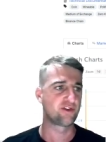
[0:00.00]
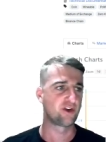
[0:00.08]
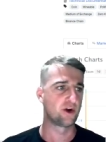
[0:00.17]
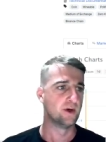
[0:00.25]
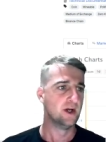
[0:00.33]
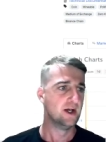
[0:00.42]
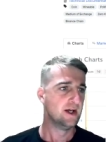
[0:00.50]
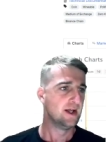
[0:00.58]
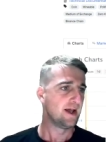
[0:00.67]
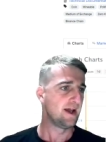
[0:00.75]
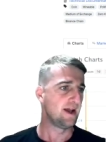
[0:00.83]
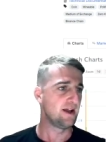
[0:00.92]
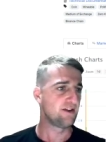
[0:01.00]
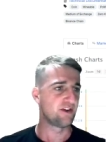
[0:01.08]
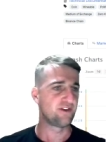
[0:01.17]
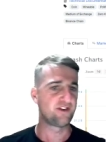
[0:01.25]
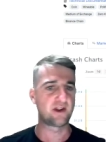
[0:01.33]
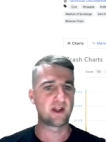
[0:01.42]
So it is
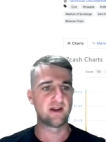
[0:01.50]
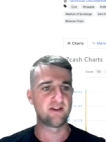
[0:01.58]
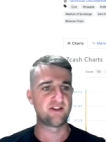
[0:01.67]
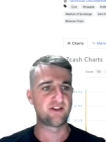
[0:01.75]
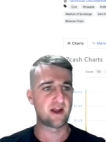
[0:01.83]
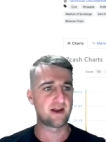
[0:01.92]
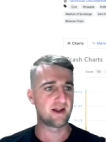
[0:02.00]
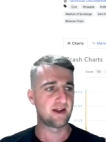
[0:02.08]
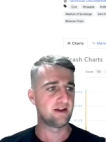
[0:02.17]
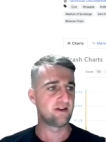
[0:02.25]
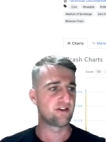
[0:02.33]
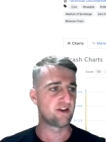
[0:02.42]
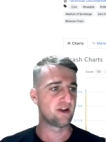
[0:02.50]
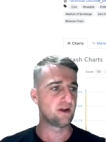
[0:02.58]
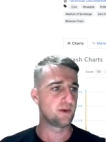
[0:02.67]
ticket Z E C.